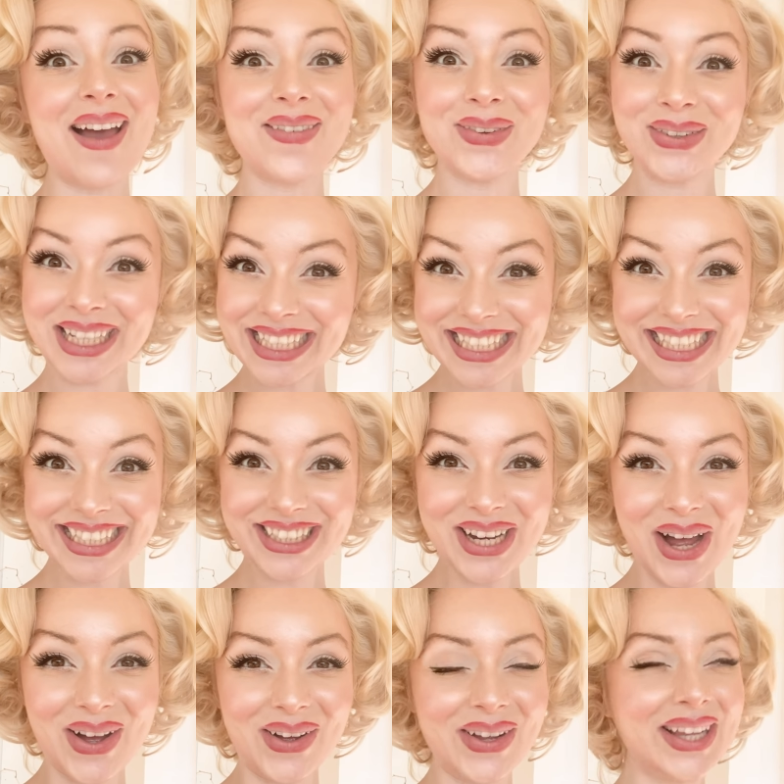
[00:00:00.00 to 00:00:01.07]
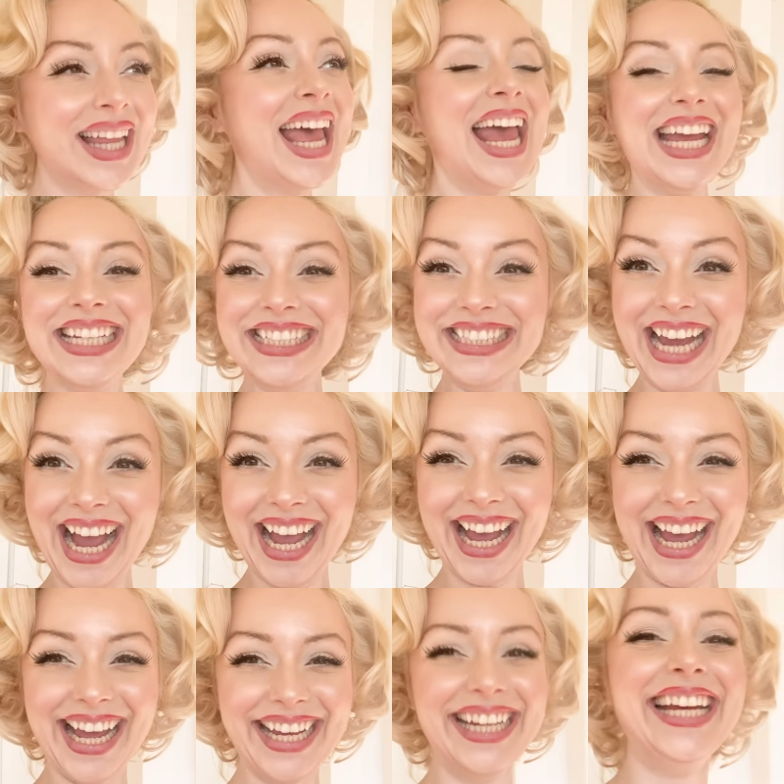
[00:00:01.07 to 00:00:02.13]
a vintage haul.
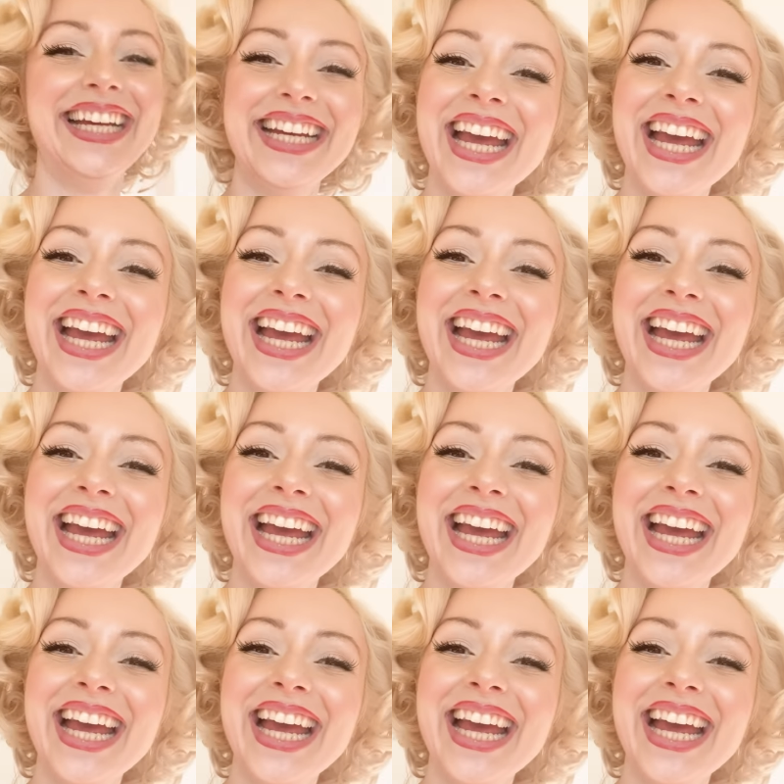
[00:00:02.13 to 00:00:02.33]
Yay!